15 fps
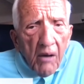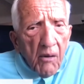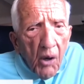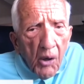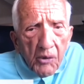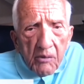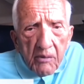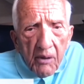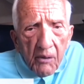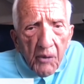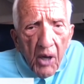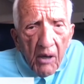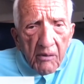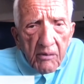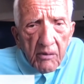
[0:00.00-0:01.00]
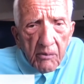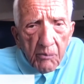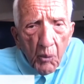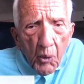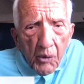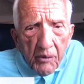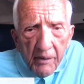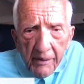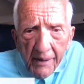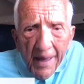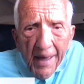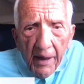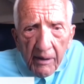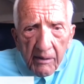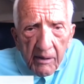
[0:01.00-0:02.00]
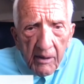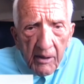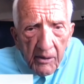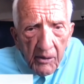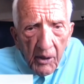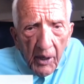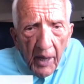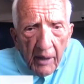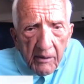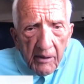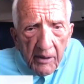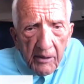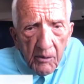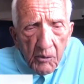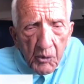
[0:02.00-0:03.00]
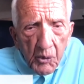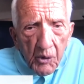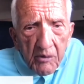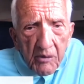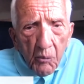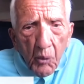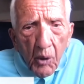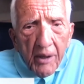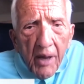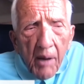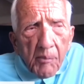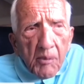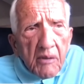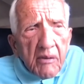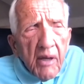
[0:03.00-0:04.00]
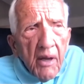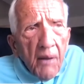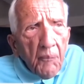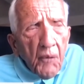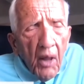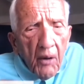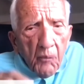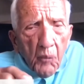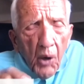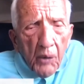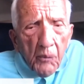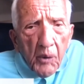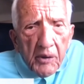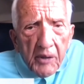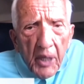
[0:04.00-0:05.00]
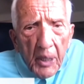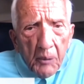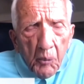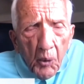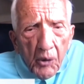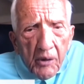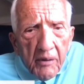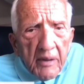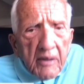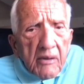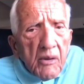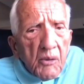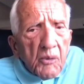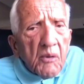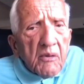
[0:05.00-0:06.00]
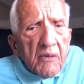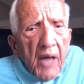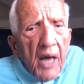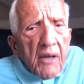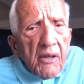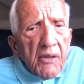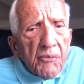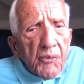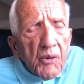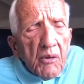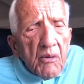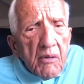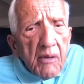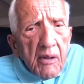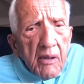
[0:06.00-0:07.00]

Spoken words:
hundreds of thousands more than that act like nutrients. And what happens when we take one of these nutrients out of the food